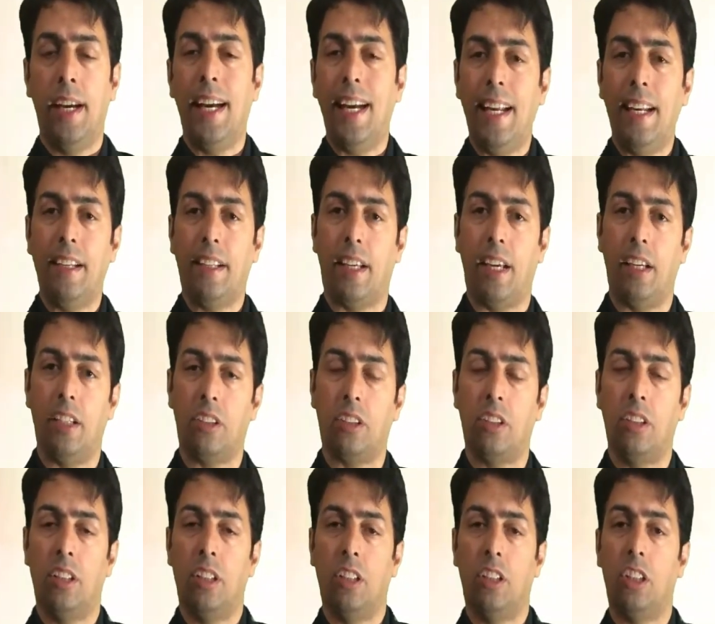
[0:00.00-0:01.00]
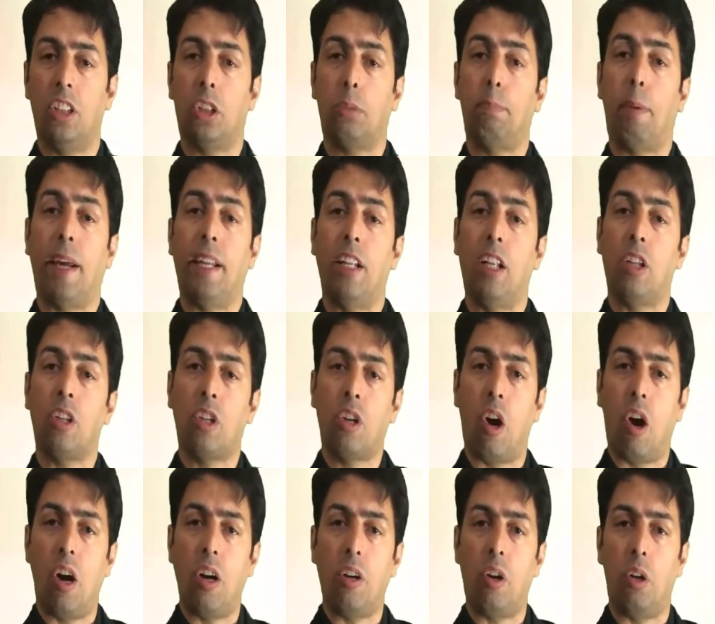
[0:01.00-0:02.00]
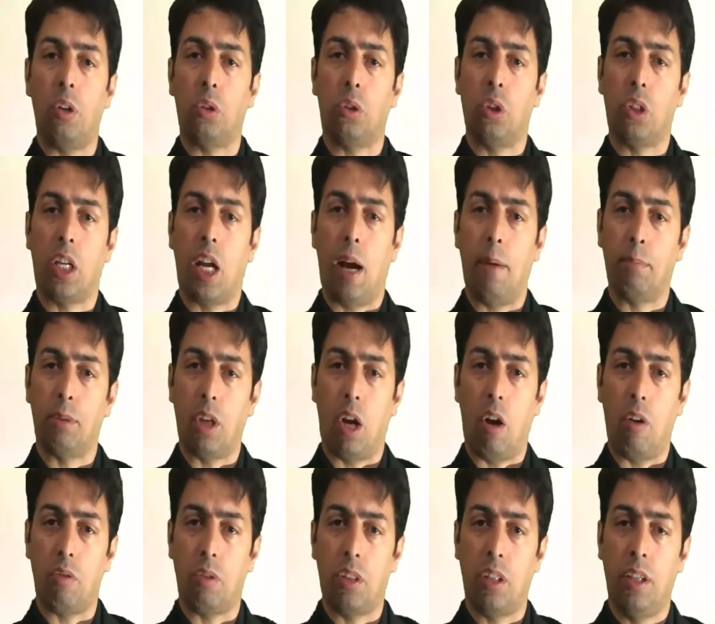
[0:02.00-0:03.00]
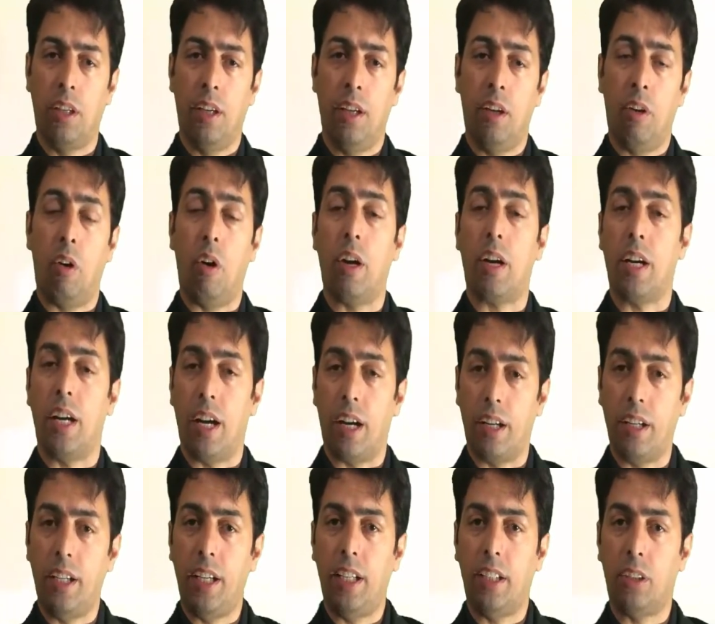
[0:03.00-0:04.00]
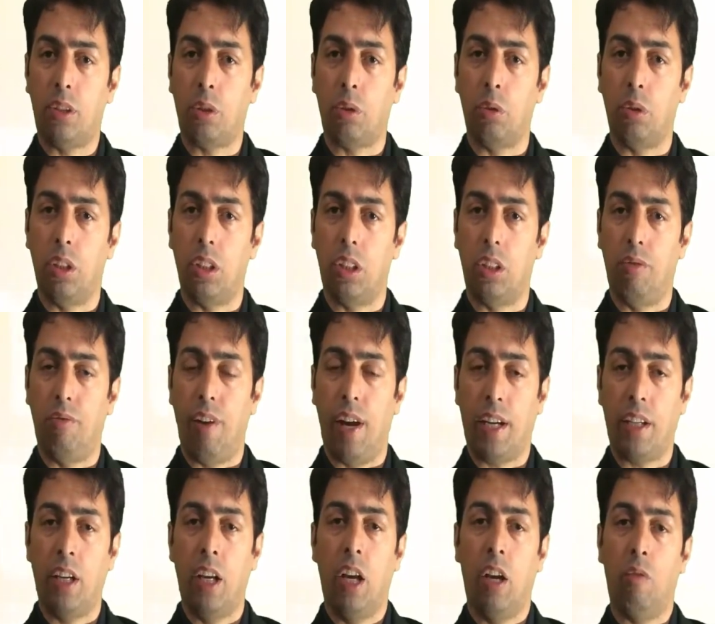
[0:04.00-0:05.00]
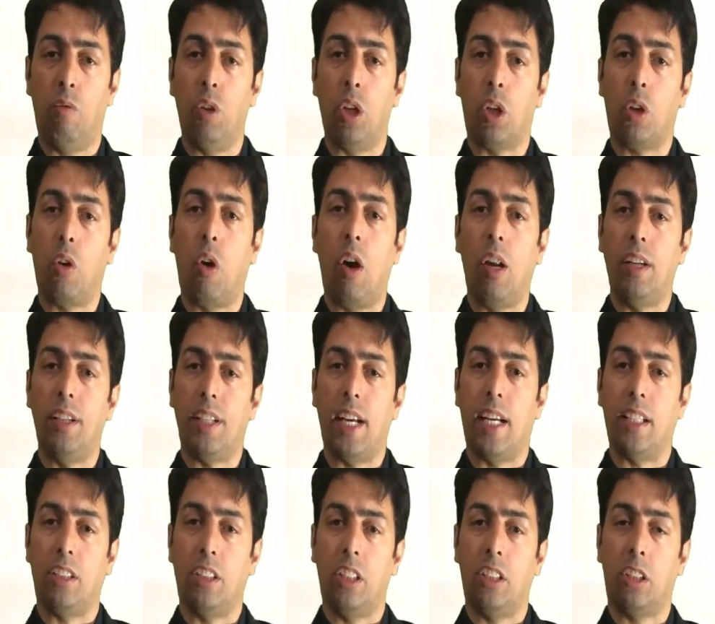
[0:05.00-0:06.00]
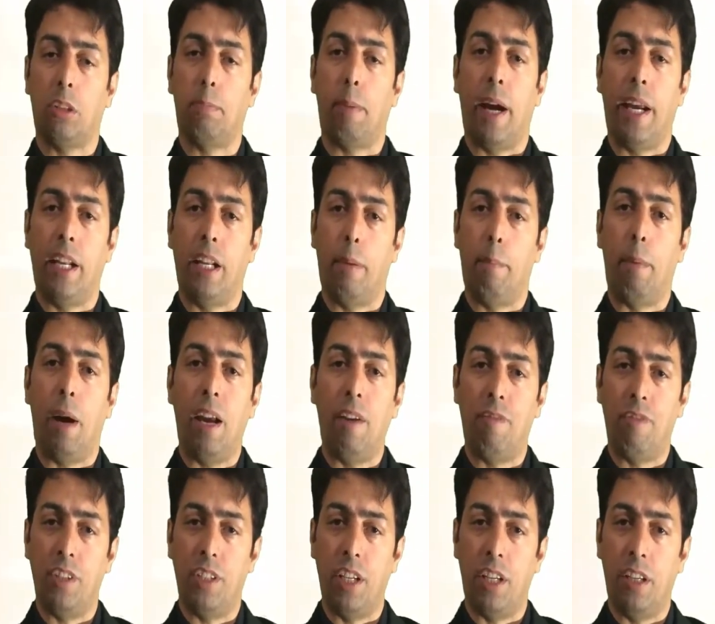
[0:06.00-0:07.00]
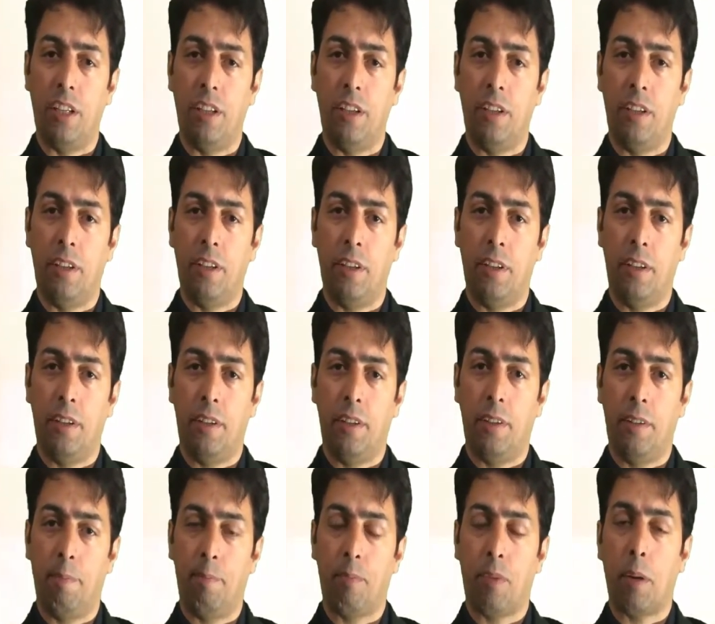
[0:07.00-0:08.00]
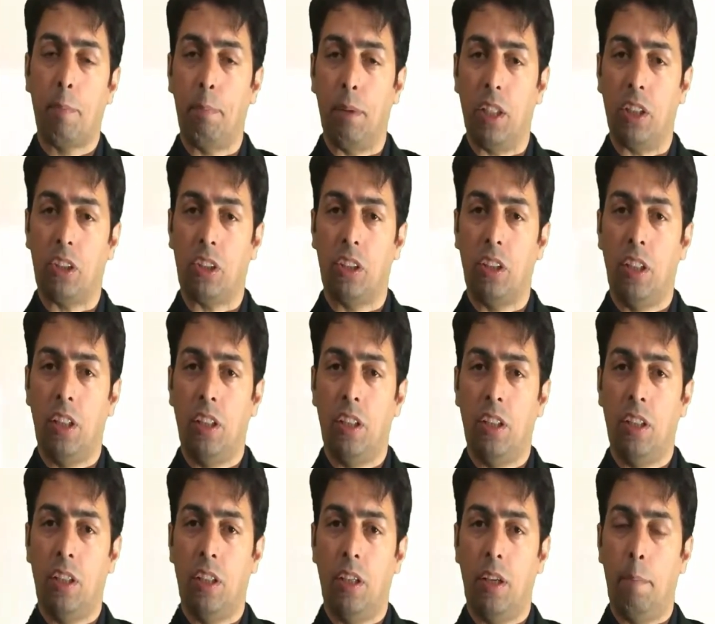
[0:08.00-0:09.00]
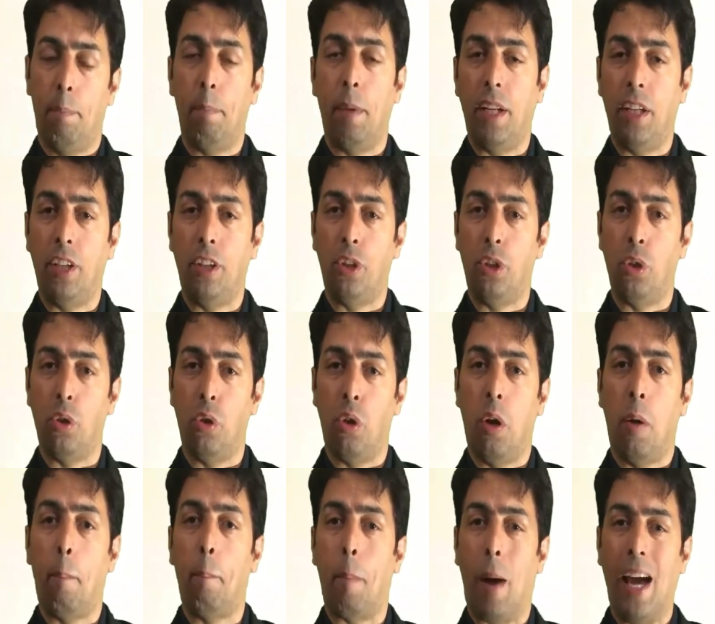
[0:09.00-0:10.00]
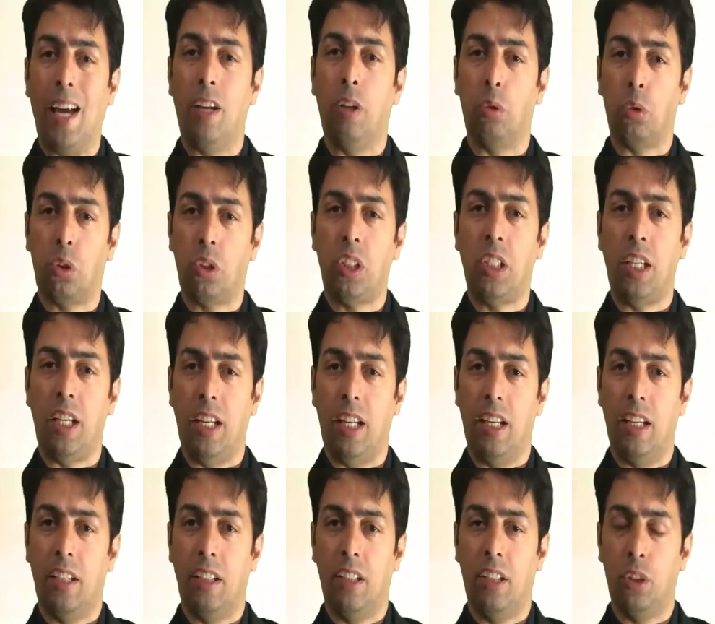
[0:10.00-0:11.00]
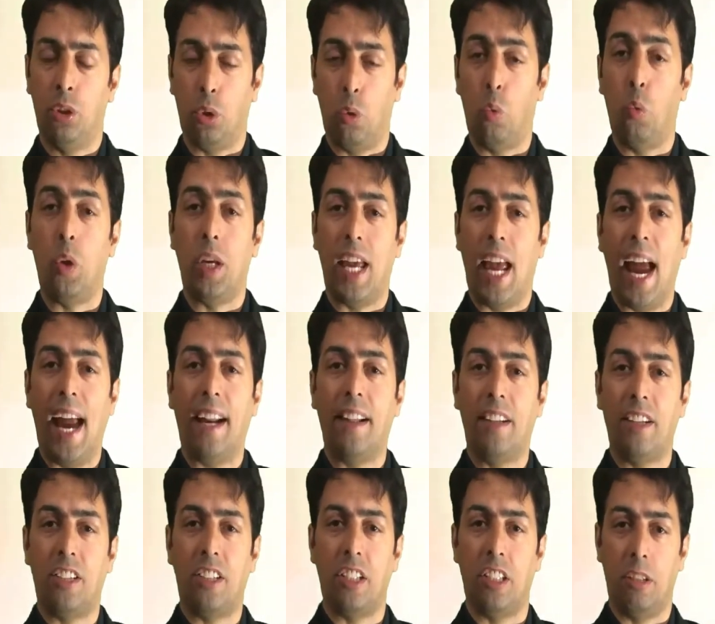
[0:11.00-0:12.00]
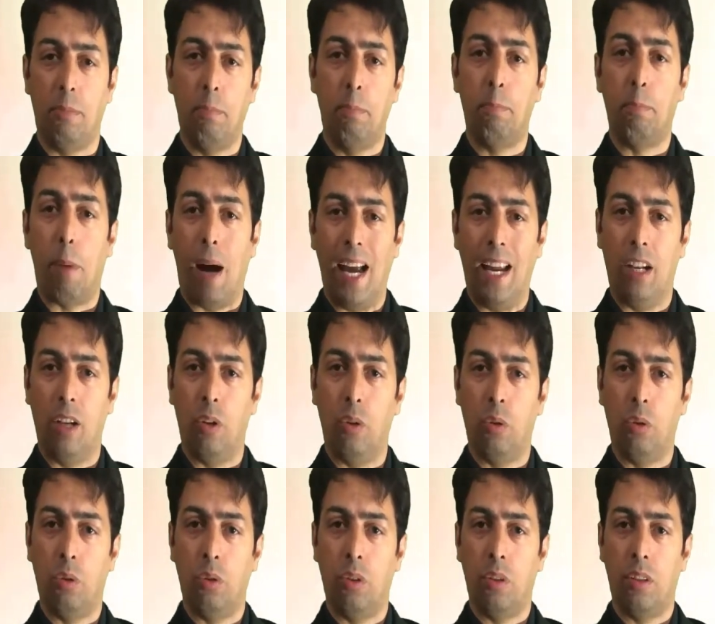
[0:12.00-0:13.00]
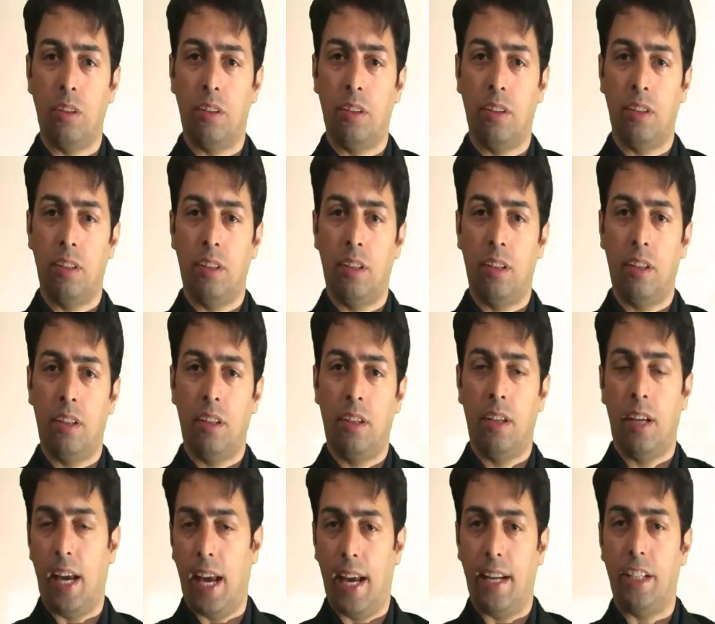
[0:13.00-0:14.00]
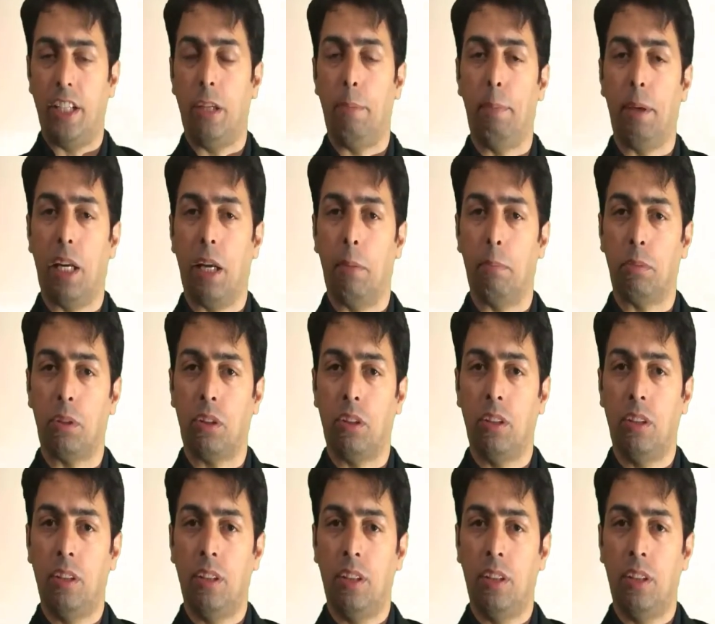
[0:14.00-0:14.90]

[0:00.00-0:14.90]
In case the spinal cord also comes out or herniates through this defect, we call it as the spina bifida plus meningomyelocele. So we add the term myelo and it becomes